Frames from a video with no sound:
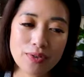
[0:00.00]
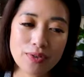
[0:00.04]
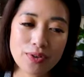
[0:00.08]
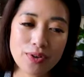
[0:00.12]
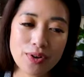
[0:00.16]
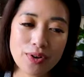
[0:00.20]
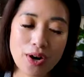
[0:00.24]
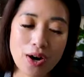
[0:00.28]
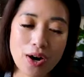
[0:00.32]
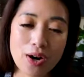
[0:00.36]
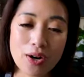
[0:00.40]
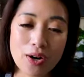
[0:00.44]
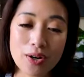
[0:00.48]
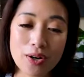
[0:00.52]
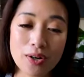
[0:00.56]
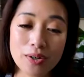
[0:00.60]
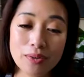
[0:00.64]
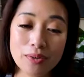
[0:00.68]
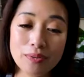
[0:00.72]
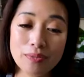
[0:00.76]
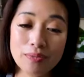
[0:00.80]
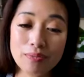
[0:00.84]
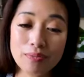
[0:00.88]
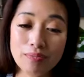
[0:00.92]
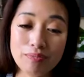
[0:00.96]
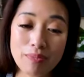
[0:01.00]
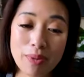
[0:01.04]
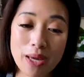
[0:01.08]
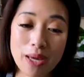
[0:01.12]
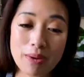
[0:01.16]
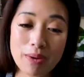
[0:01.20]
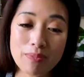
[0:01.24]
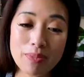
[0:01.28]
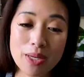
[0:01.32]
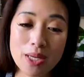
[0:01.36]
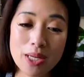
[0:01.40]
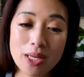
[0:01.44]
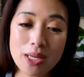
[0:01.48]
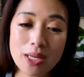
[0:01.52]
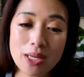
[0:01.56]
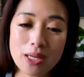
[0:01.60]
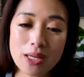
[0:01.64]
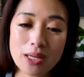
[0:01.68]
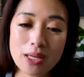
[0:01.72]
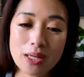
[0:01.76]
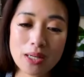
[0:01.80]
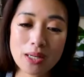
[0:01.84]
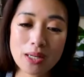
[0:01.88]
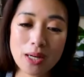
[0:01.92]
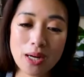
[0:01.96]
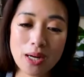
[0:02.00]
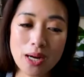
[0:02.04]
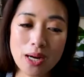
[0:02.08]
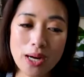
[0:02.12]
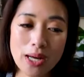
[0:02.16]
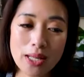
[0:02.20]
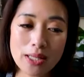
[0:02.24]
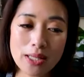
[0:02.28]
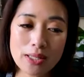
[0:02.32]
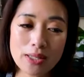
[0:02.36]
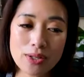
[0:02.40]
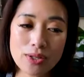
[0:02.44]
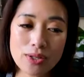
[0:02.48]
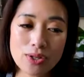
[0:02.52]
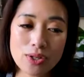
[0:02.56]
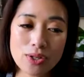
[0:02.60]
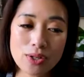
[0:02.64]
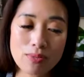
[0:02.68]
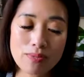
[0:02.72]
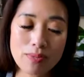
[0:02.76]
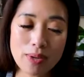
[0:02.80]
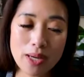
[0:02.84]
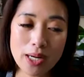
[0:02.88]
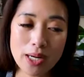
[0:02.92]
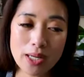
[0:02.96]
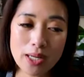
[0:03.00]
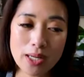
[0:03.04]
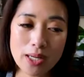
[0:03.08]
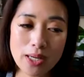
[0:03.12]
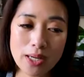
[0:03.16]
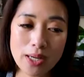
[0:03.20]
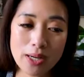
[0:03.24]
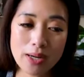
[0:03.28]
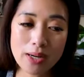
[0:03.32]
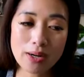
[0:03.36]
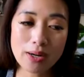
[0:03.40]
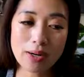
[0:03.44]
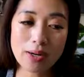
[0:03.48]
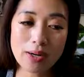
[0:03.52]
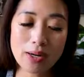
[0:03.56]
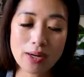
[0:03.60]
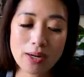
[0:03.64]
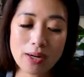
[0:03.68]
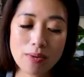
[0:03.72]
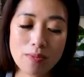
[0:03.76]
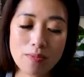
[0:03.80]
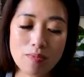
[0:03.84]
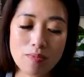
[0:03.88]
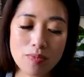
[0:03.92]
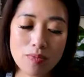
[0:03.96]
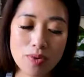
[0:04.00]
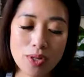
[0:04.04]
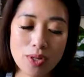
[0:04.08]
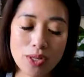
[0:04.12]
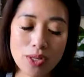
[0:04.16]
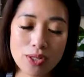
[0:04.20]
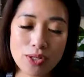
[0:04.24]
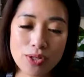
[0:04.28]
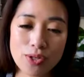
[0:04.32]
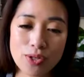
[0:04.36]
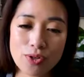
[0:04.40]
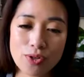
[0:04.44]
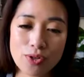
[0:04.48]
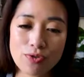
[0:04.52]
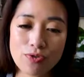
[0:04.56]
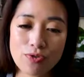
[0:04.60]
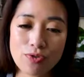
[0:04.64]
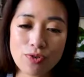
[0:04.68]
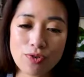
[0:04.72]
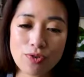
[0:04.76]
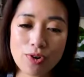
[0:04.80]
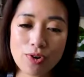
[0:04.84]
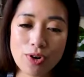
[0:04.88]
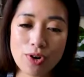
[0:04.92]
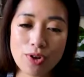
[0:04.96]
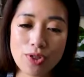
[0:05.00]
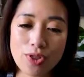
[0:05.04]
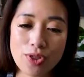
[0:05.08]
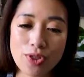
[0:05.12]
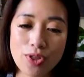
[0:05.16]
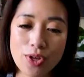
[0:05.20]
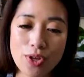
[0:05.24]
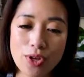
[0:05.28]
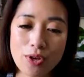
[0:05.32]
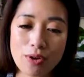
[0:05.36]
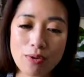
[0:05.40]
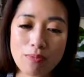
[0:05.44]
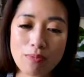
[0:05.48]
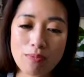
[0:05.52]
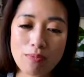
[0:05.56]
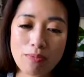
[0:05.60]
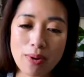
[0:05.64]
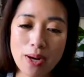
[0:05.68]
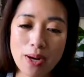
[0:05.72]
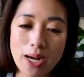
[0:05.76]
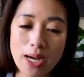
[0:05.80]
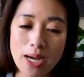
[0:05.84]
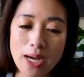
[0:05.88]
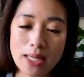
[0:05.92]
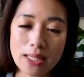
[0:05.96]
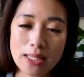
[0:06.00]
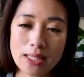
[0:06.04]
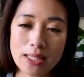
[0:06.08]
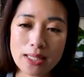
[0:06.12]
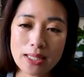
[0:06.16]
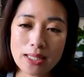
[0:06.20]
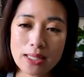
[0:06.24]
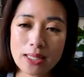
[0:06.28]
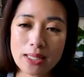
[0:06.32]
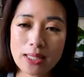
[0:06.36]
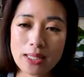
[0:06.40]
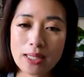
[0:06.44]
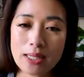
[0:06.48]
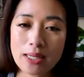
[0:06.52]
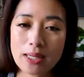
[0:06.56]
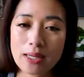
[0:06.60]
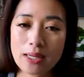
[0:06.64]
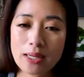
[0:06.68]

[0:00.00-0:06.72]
there are maybe cuts to Medicare and so forth, but